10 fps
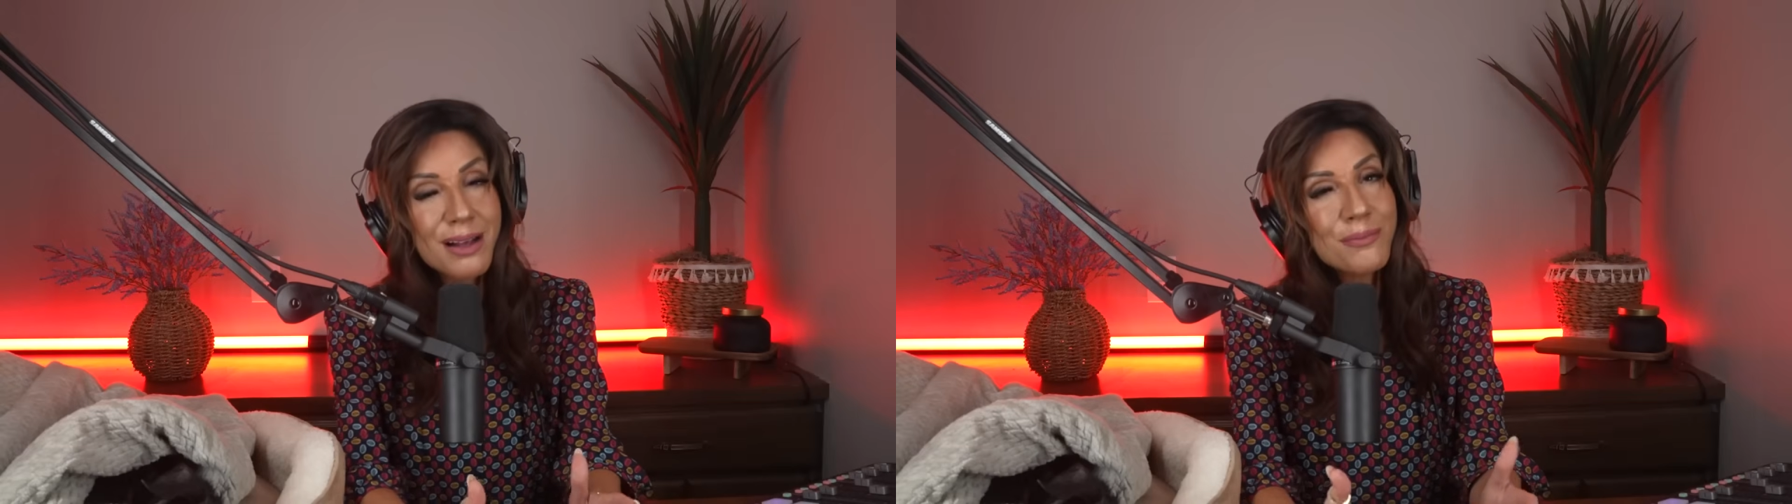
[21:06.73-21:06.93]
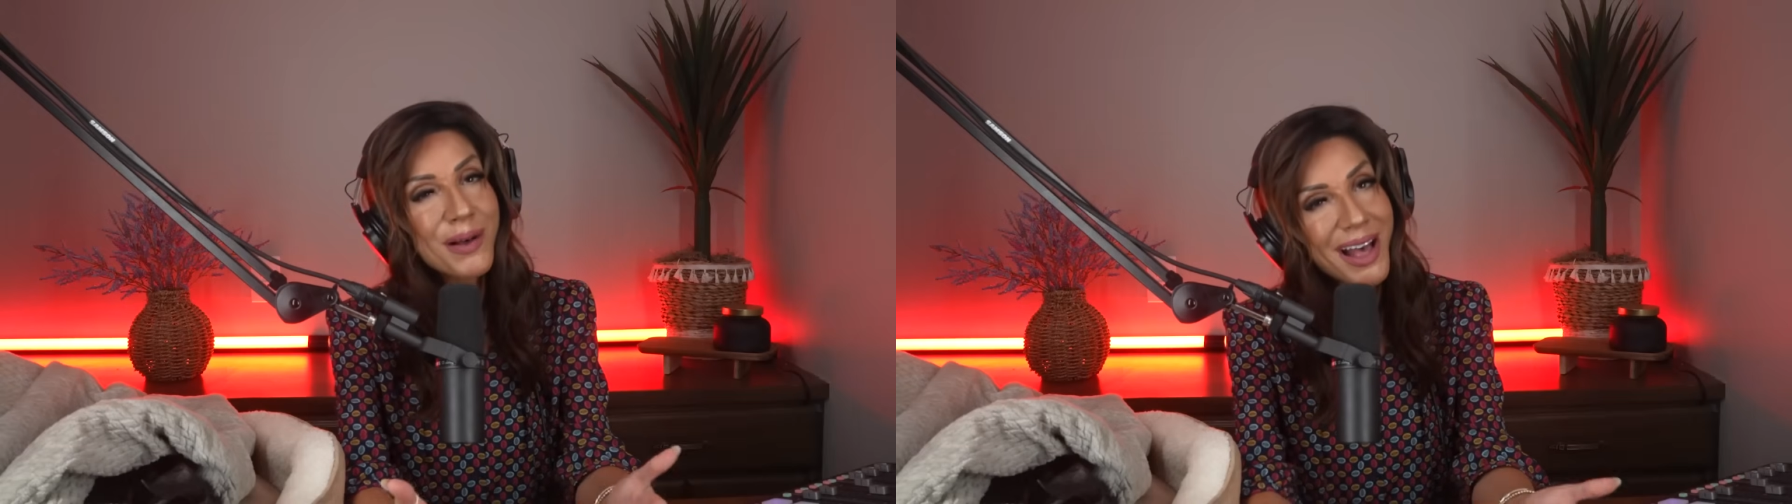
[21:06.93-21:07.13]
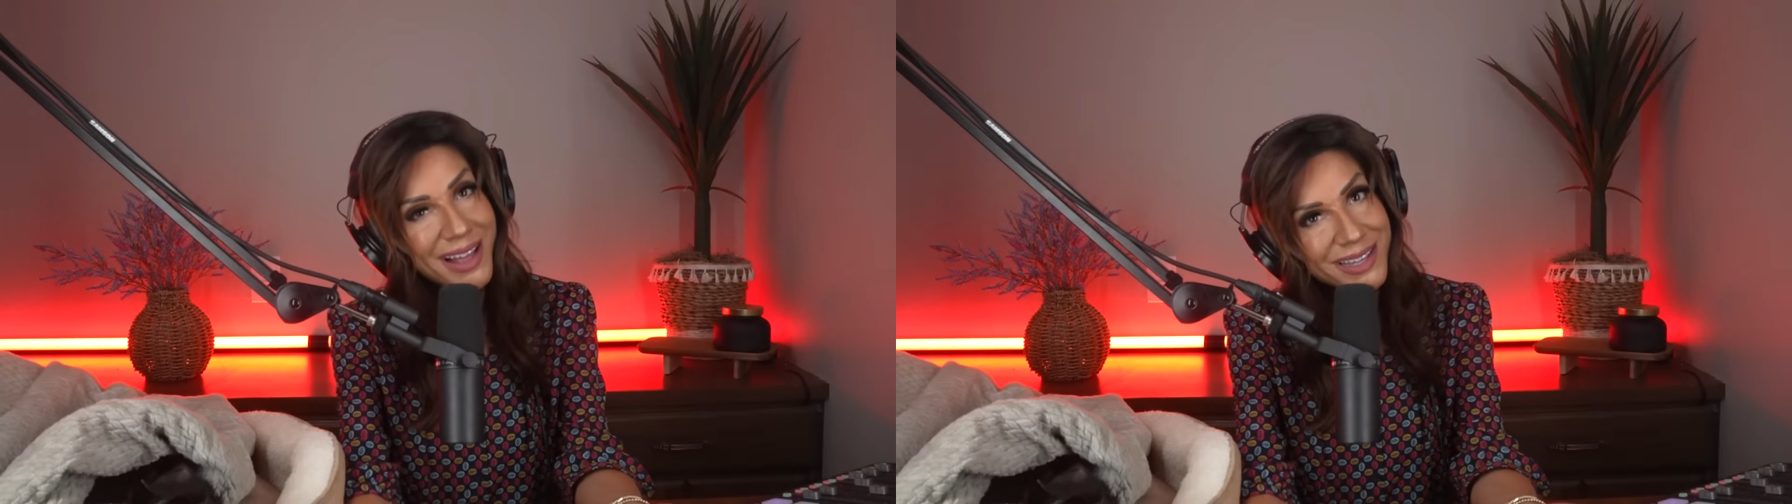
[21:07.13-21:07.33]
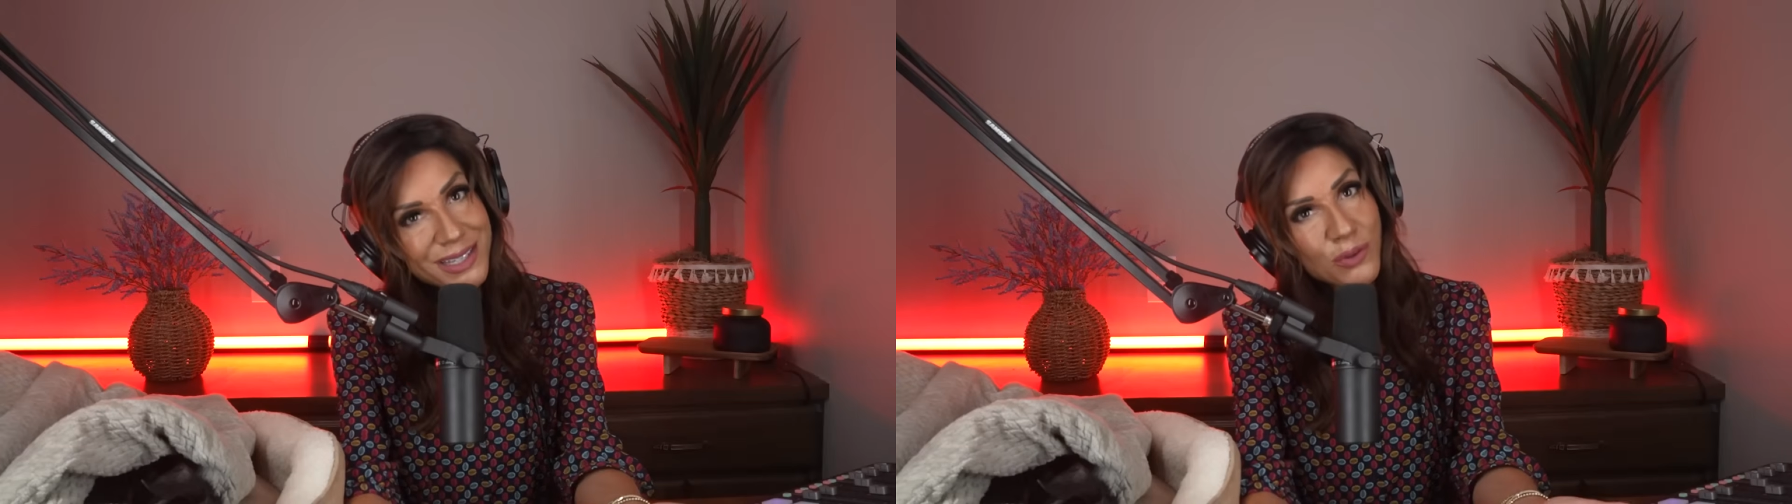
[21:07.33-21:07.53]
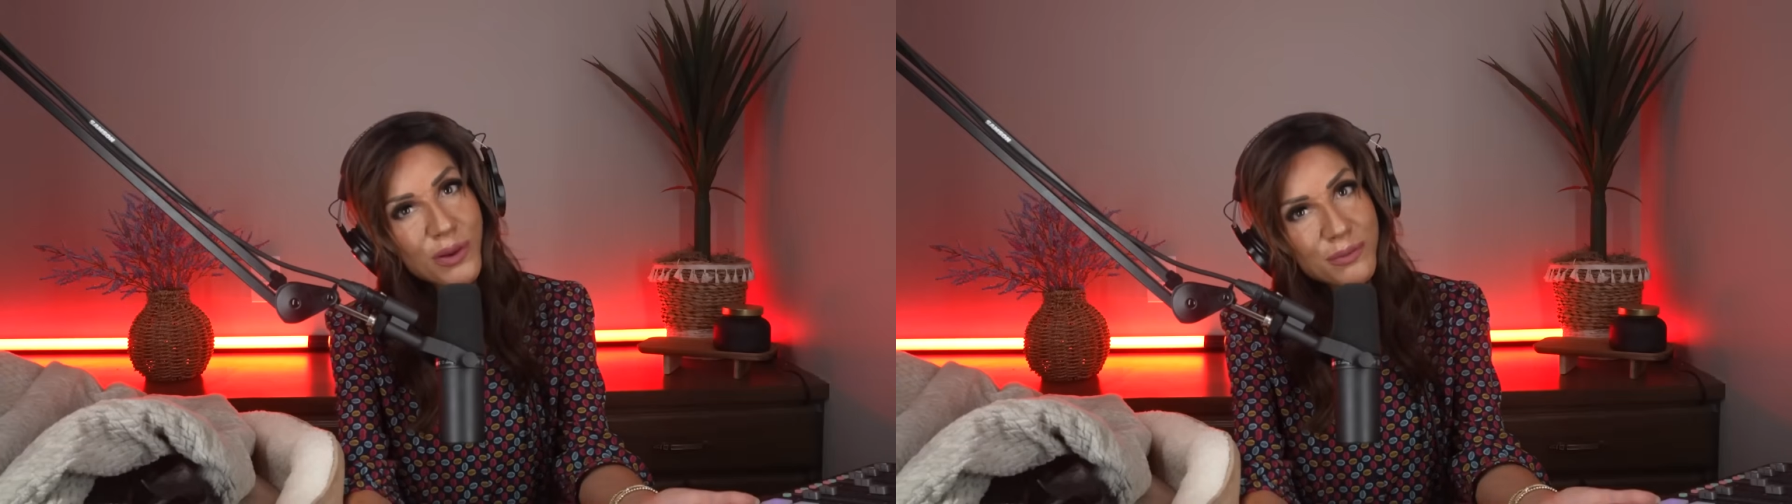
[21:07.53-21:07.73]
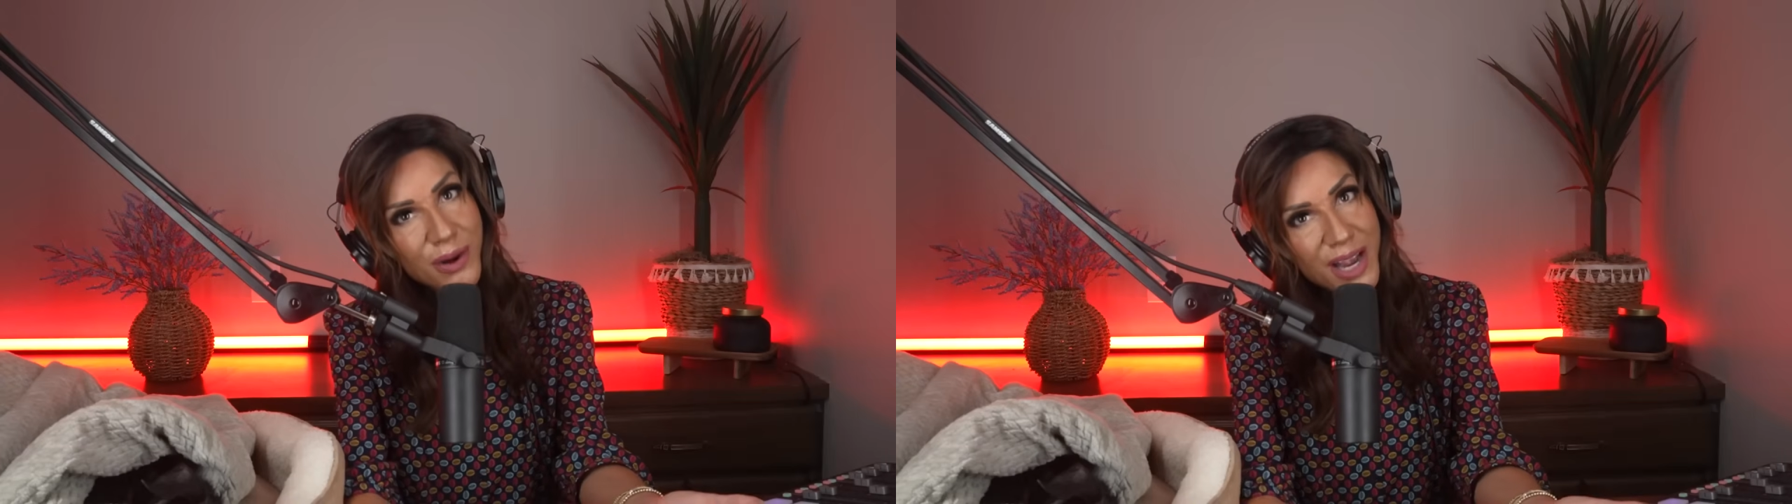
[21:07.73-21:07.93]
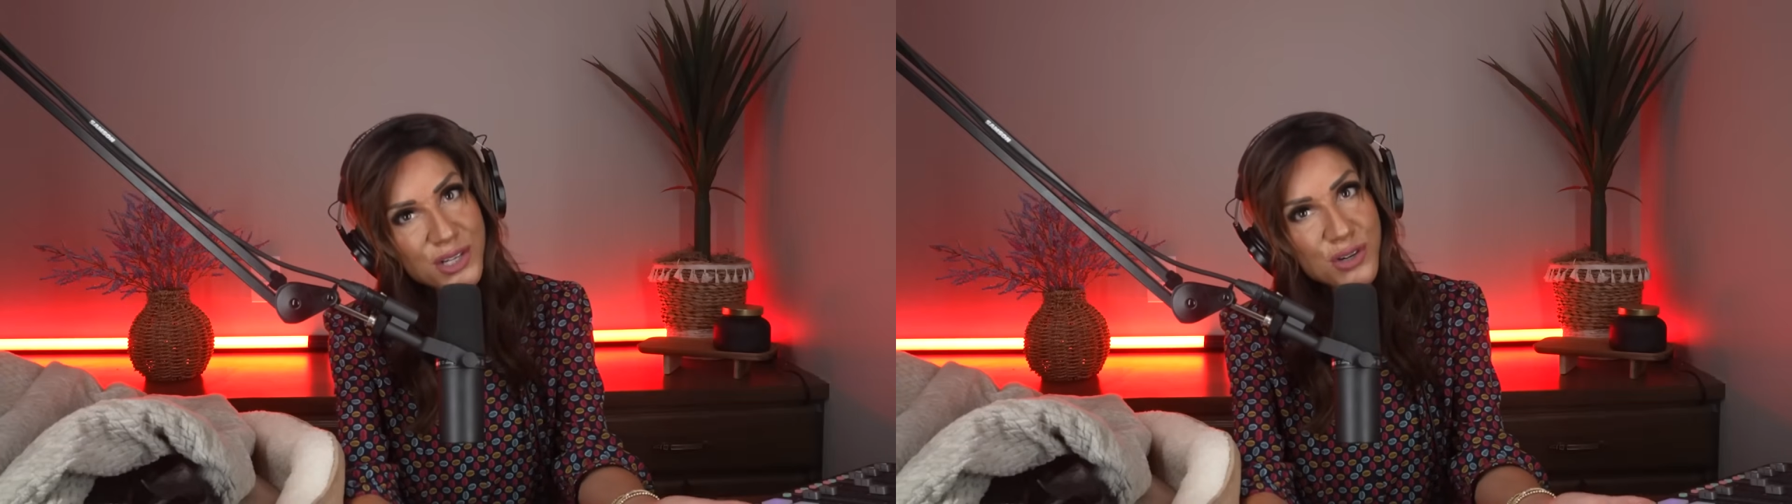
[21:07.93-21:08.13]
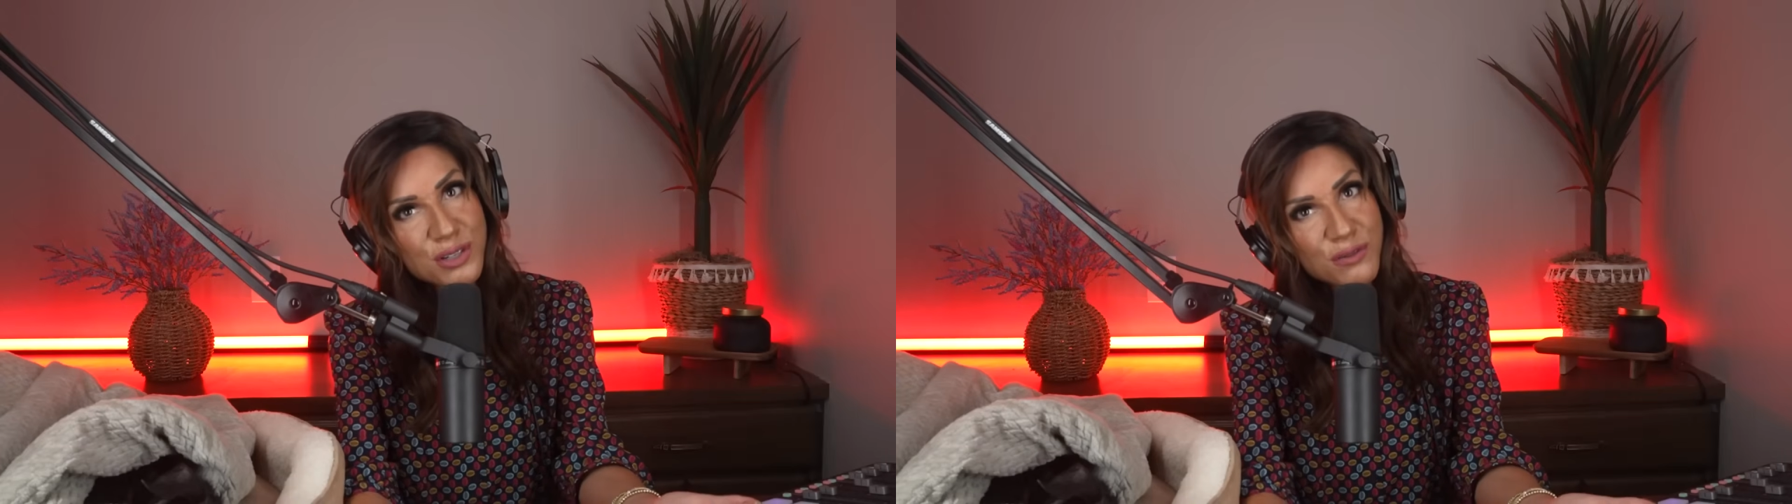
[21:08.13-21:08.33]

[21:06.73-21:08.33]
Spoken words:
But when Brasher's